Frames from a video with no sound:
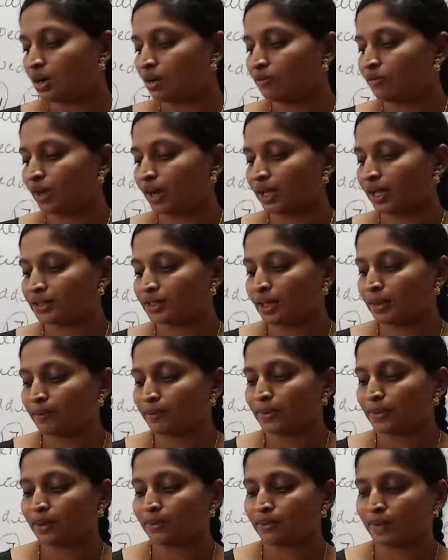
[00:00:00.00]
For
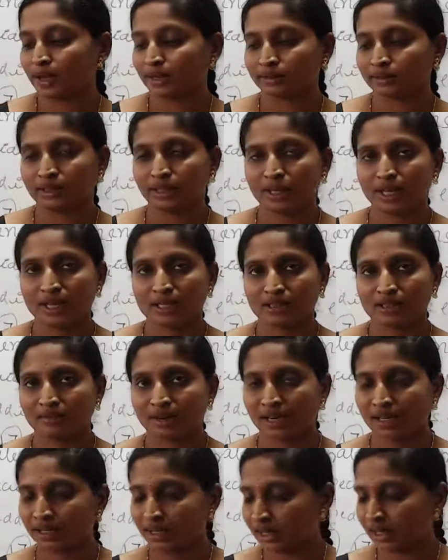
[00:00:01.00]
example, birthdays,
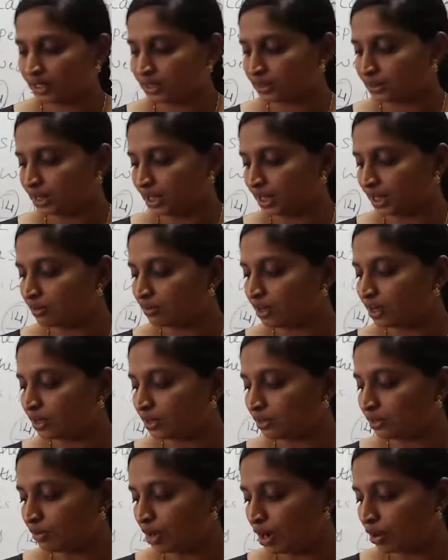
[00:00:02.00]
weddings,
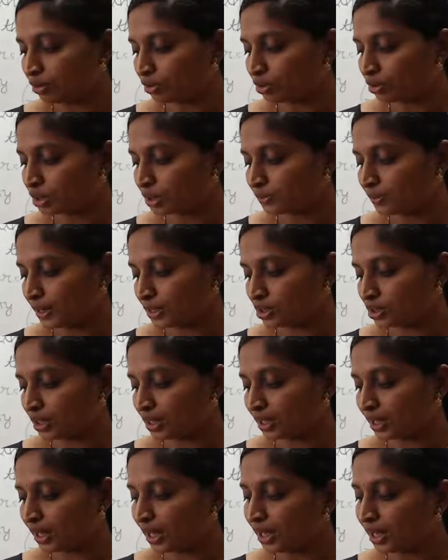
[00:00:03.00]
anyone, you have to
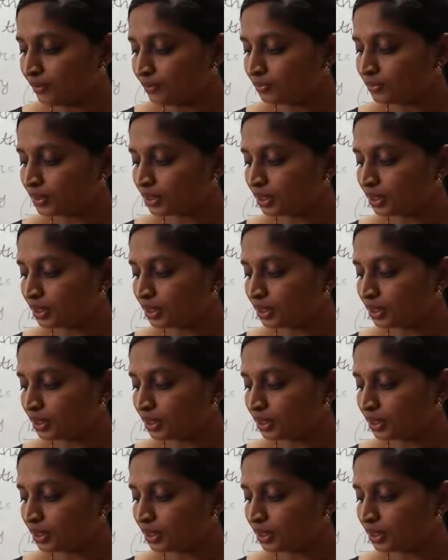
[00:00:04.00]
special day,